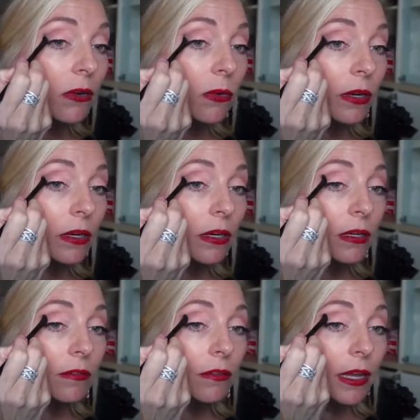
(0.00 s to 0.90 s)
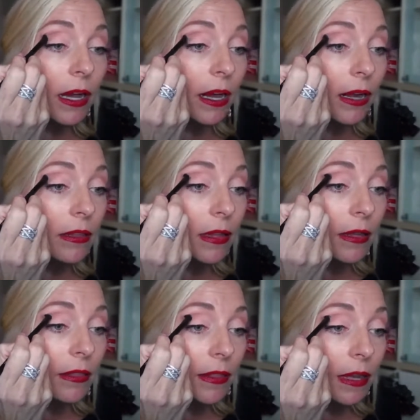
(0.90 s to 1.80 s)
corner of the eye
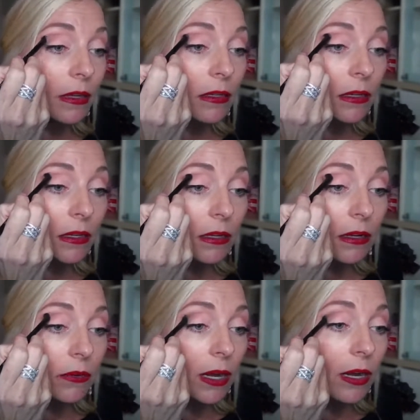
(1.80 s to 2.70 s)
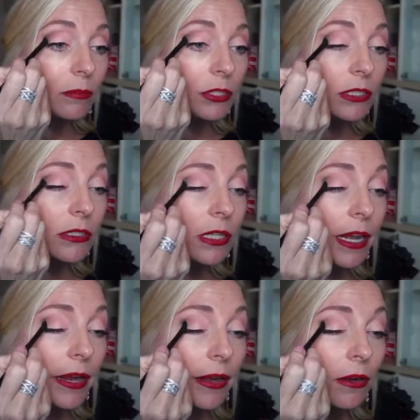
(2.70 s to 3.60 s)
like that and go up just a
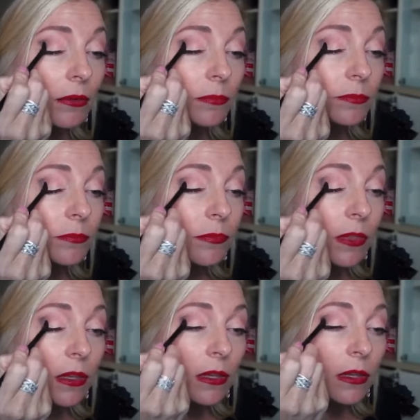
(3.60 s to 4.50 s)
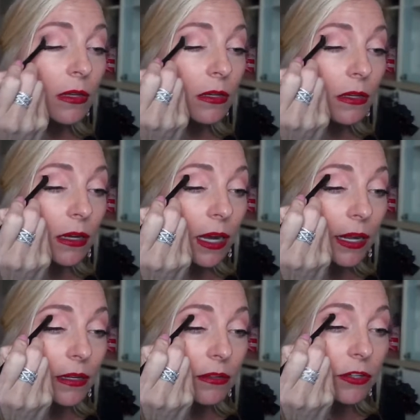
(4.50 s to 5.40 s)
hair,
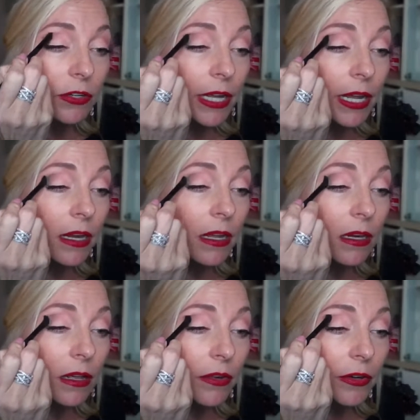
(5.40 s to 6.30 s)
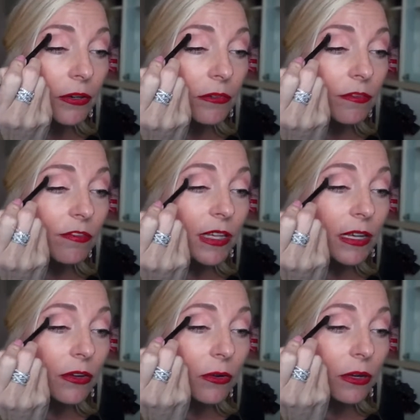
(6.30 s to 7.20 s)
kind of creating another
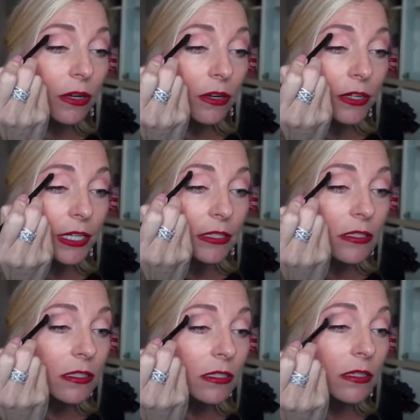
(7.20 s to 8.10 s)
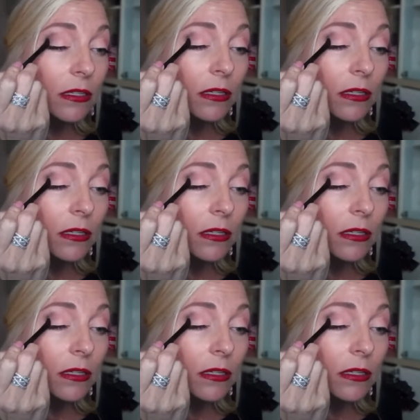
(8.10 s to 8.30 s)
V or a crease